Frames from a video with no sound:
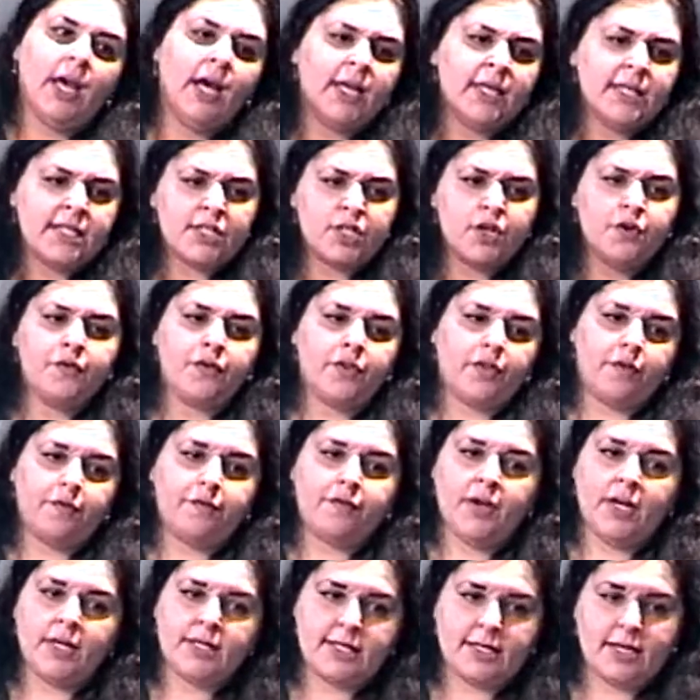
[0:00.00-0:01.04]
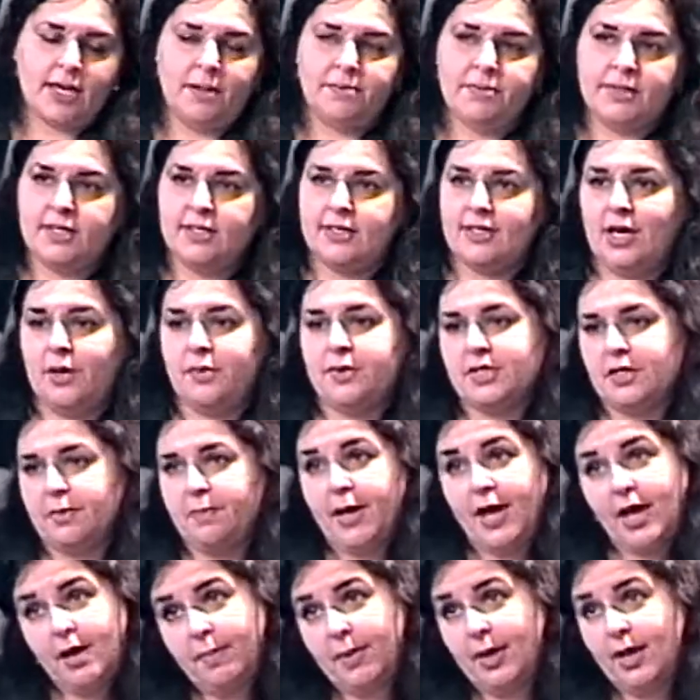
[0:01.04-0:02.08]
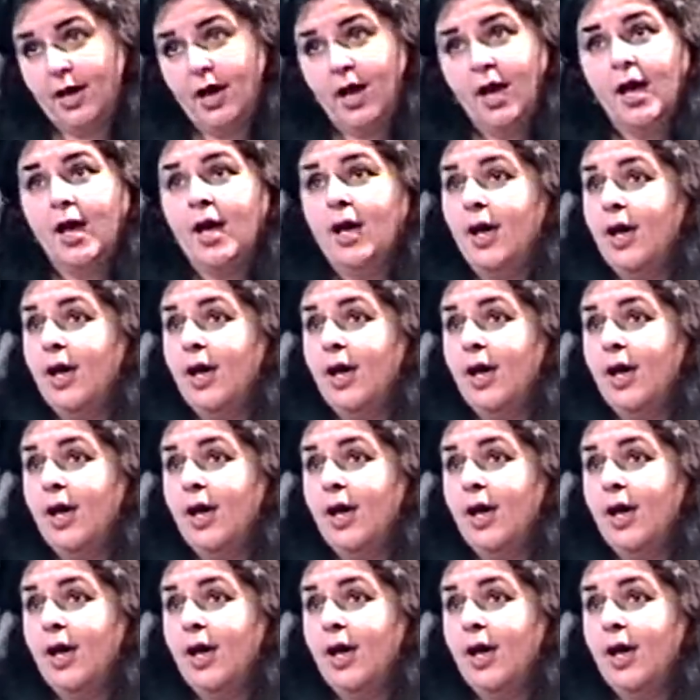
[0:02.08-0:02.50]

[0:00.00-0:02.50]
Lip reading: And so for the first time since I was a baby,